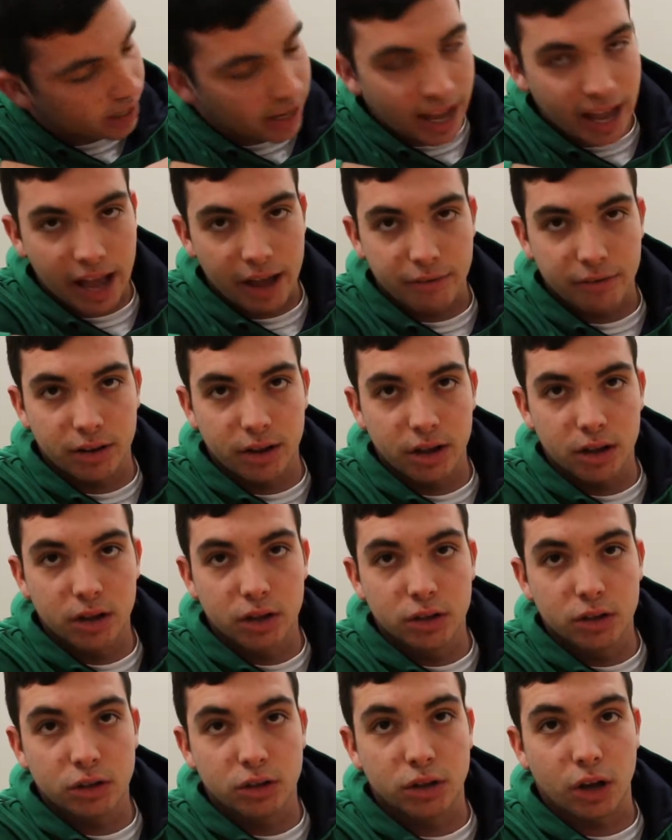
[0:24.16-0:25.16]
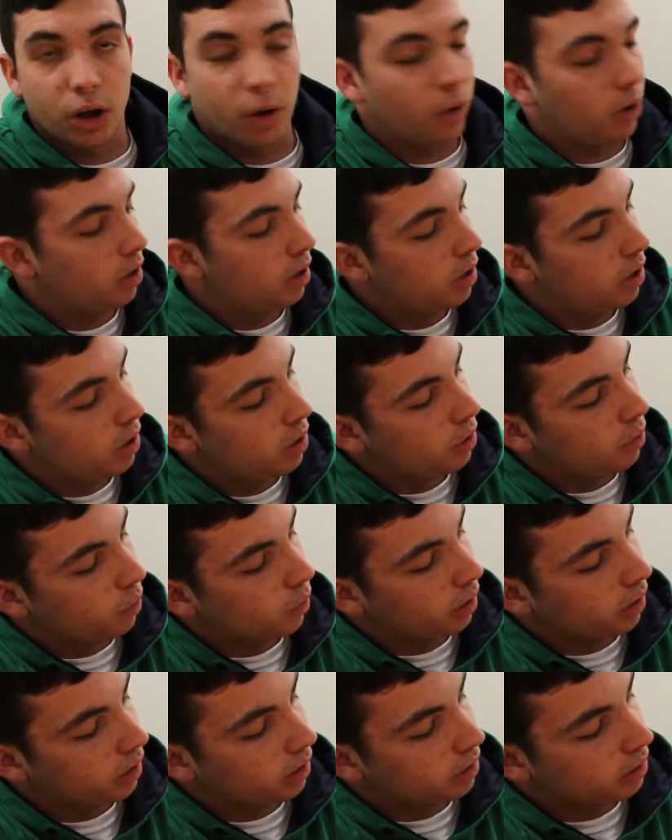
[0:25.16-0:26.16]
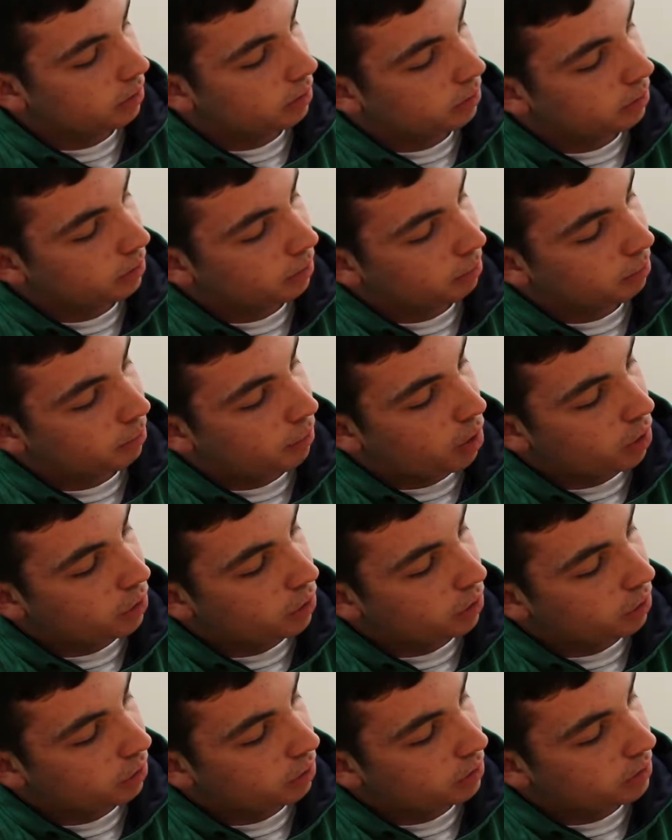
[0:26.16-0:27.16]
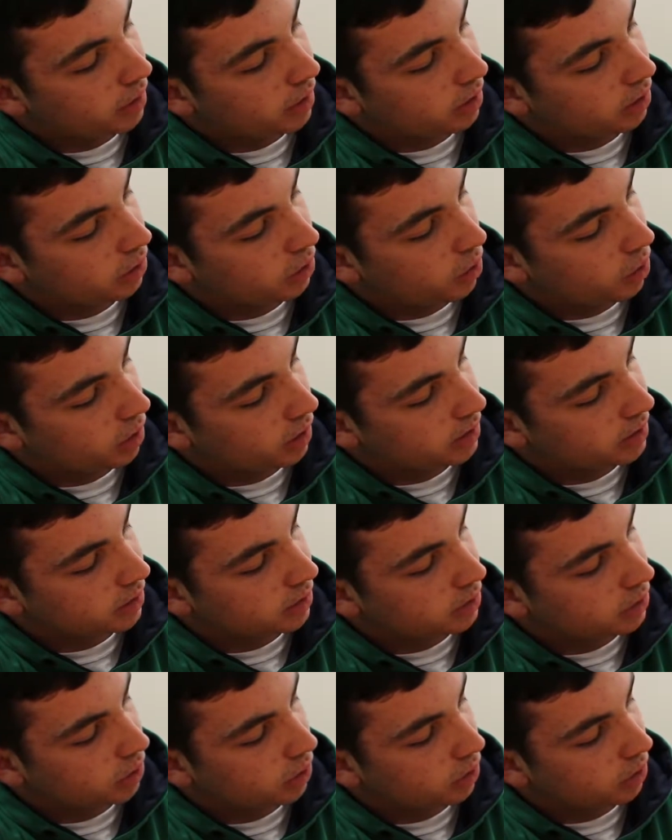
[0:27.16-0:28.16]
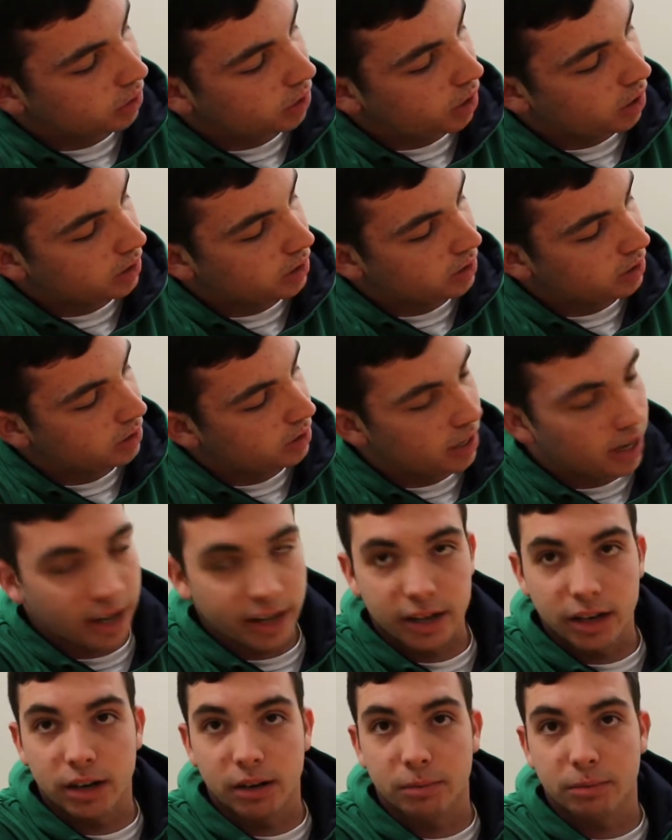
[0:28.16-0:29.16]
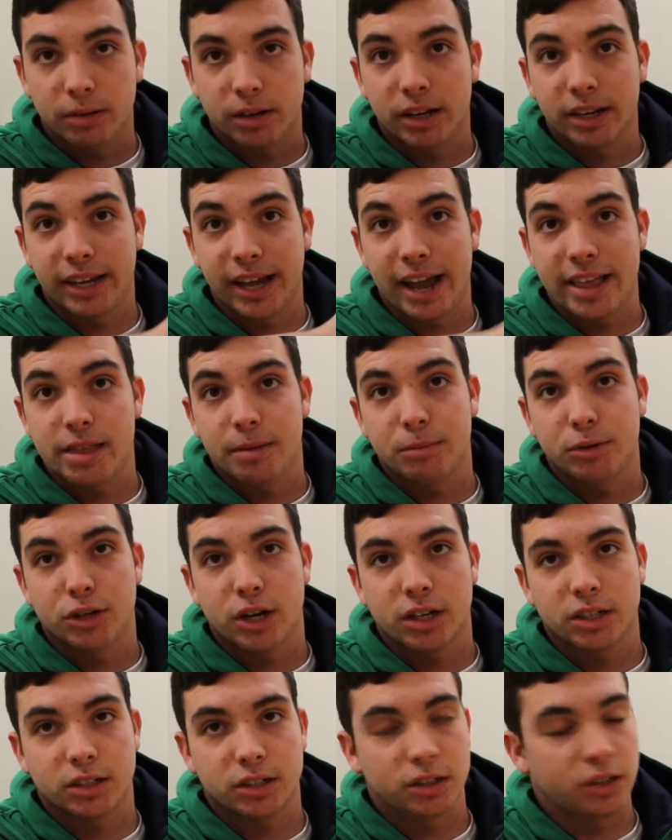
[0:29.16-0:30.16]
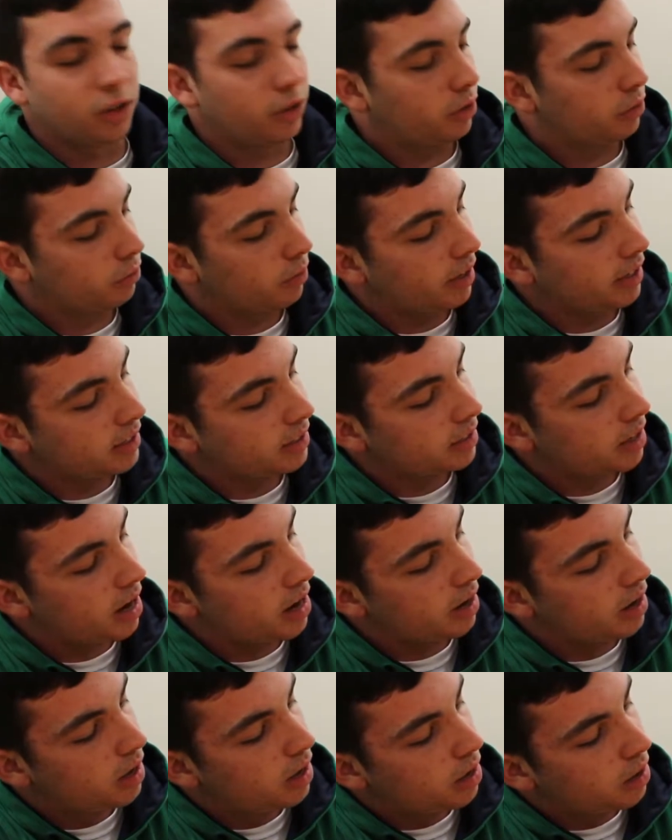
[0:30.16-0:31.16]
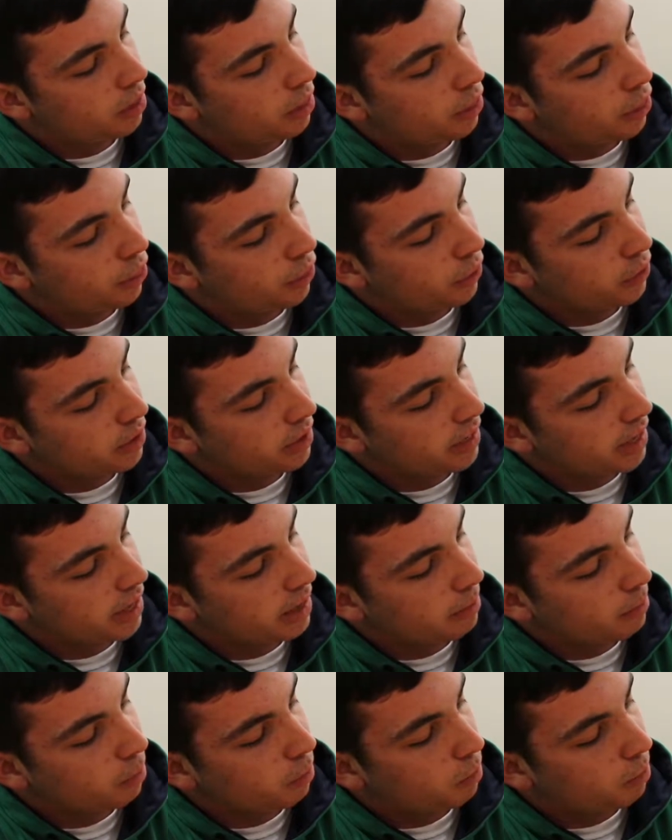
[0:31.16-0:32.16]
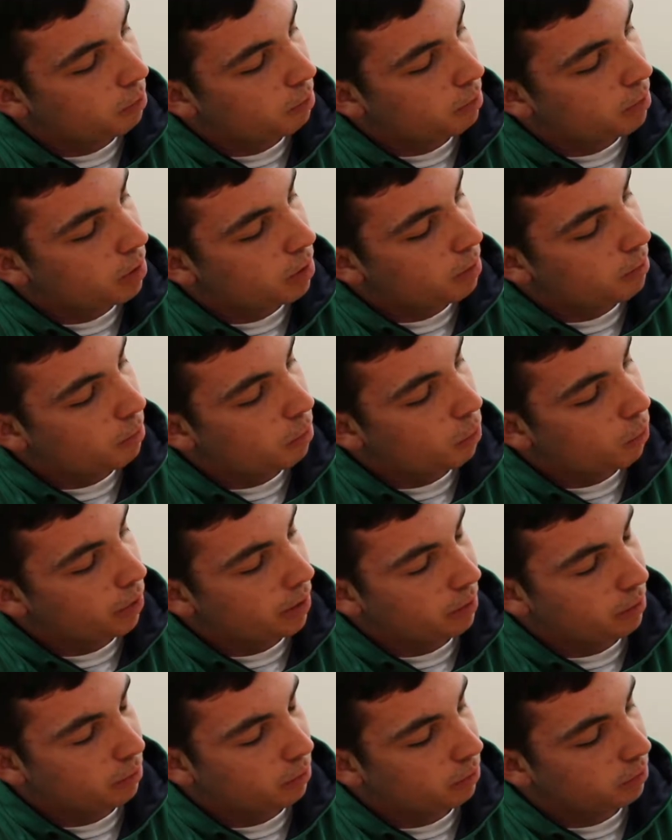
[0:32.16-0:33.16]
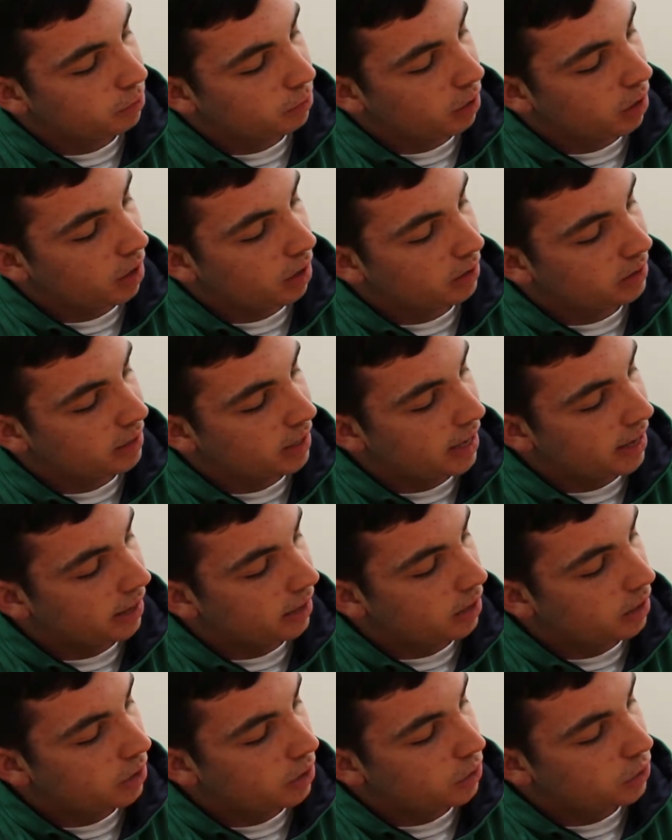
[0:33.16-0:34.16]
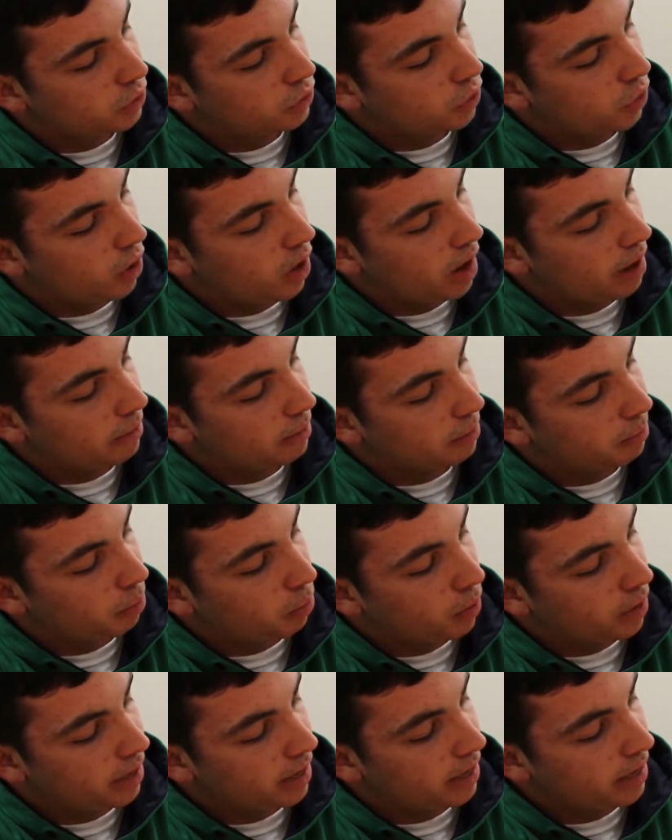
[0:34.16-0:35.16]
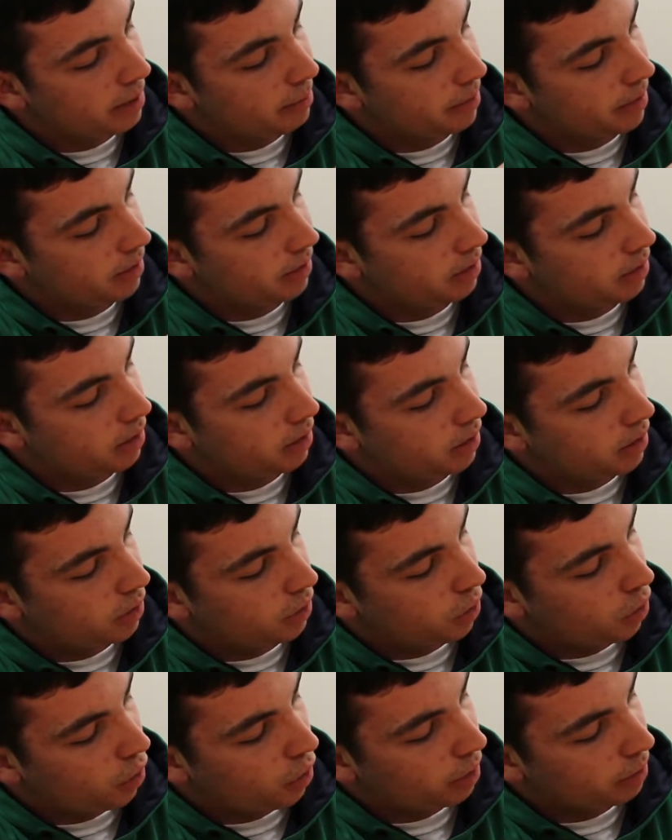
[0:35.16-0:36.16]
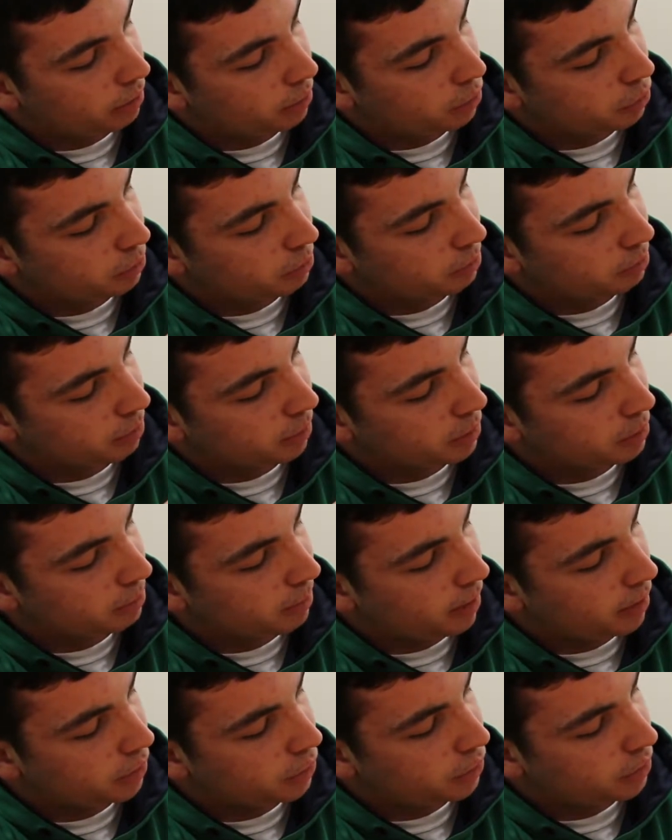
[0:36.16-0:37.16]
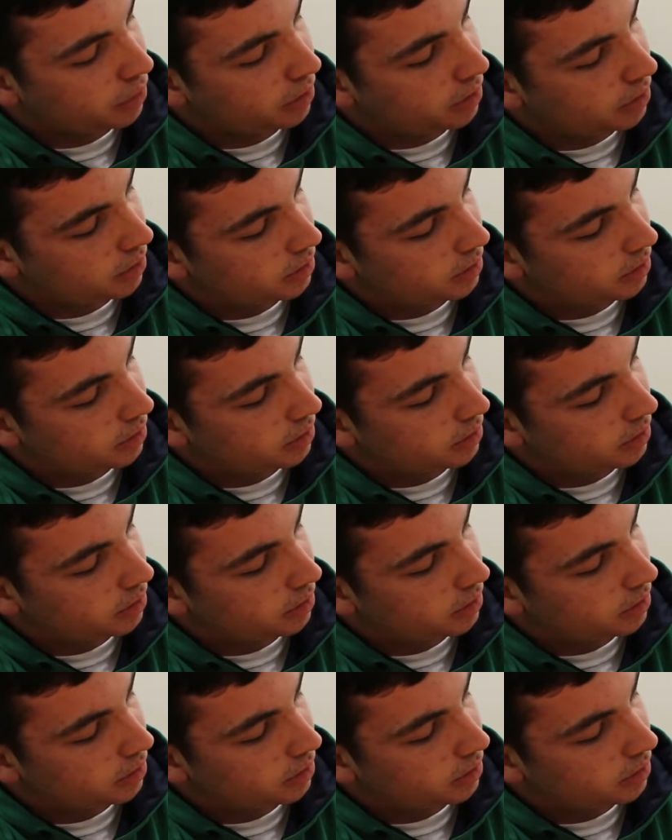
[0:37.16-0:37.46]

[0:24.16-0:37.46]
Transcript: I have. So we're under Derek Carr, it says Kirk Cousins, and again the projection is on the right side, the 38.10. So I would put him in. All I would just press bench